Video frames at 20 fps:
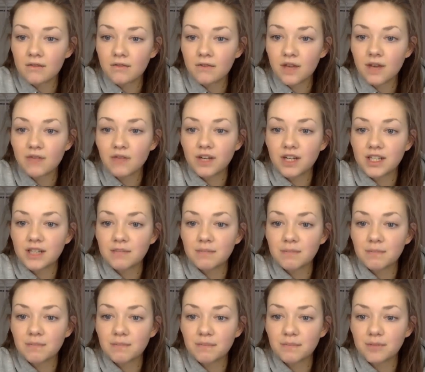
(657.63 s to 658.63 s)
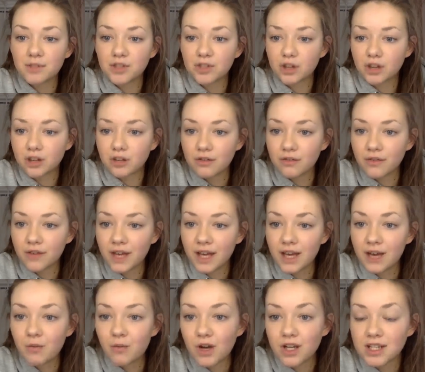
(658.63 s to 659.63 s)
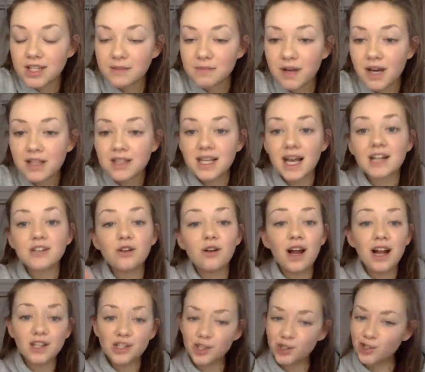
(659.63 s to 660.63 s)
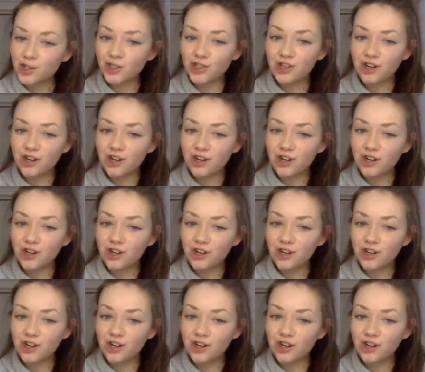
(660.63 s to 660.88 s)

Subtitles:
Favorite is geography, worst maths. I don't actually do